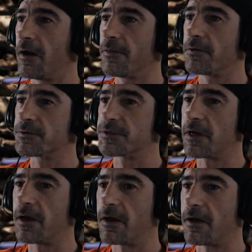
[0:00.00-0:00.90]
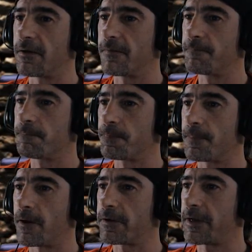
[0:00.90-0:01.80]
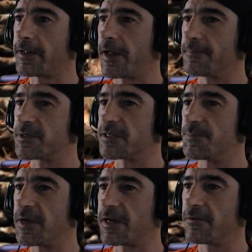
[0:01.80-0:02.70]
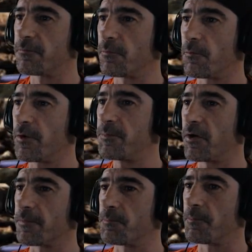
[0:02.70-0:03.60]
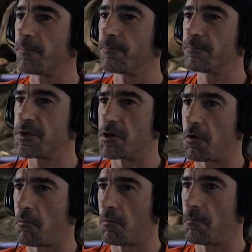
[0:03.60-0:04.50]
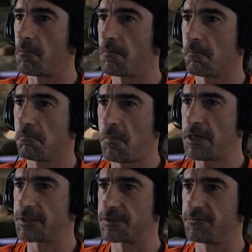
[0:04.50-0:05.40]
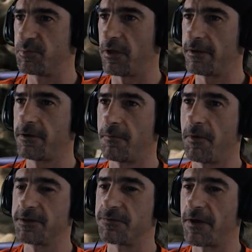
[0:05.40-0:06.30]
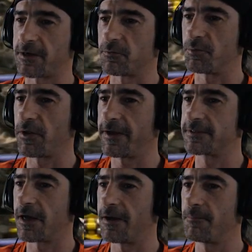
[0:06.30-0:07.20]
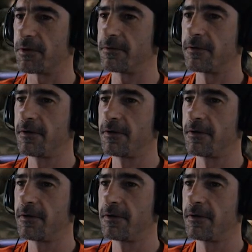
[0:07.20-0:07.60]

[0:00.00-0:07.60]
those uh, arcade games I speak of, we put, you know, months of play, not months of actual play time, but